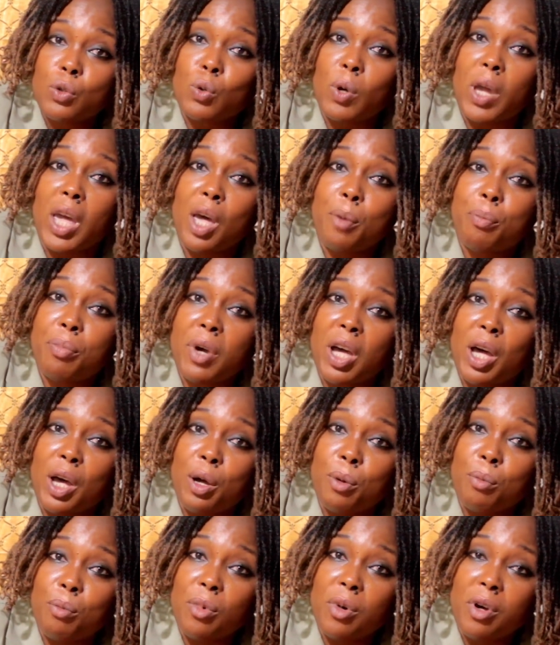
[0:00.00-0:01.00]
to help
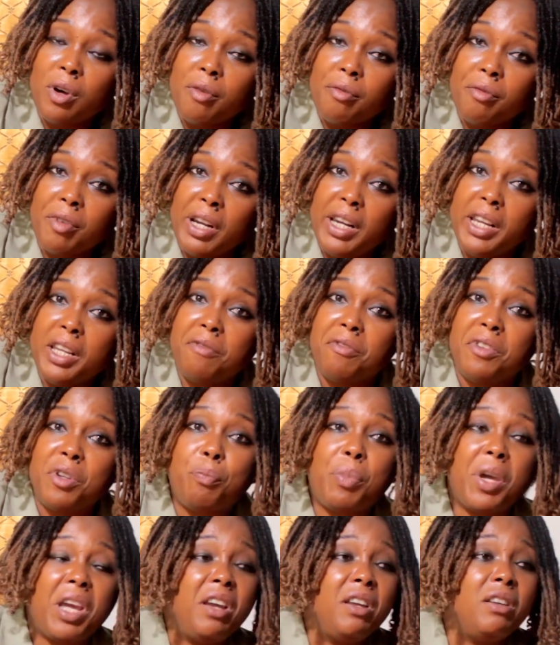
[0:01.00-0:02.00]
relieve the
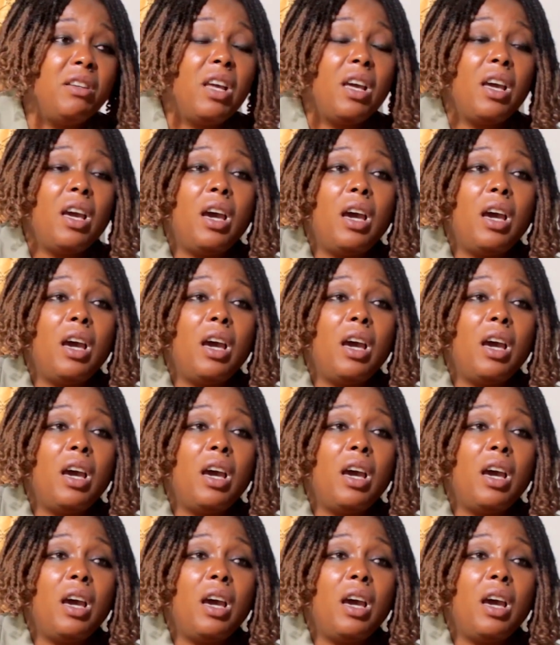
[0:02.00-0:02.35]
pain.